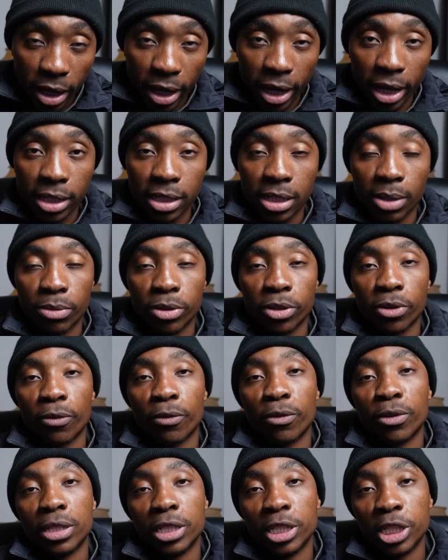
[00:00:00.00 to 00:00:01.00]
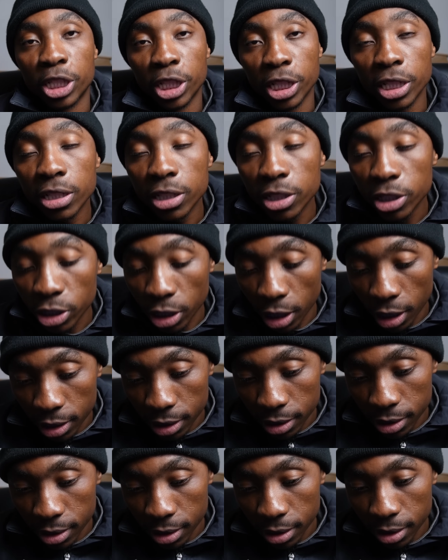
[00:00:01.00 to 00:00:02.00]
in terms of Jean
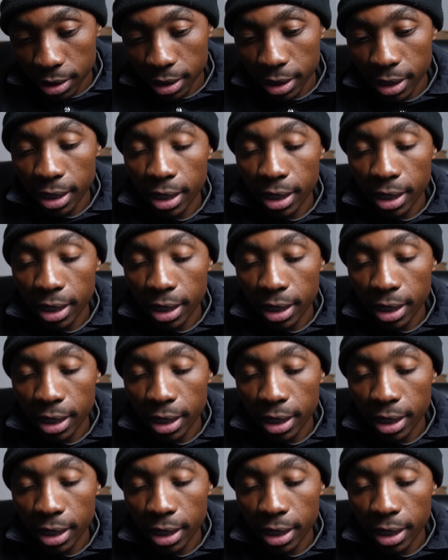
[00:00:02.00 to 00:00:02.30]
Charles